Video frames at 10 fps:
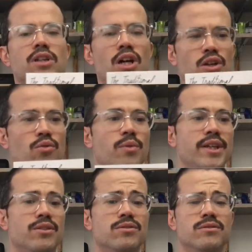color
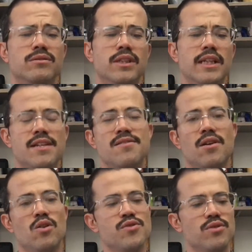wheel is
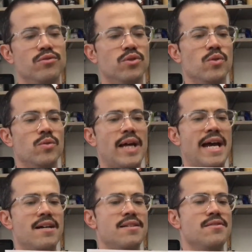also known
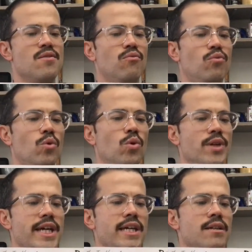as
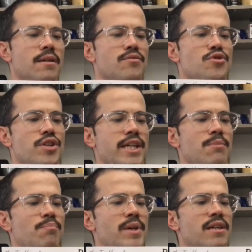Roy G.
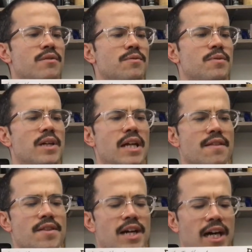Biv.
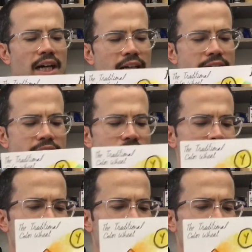The eye, of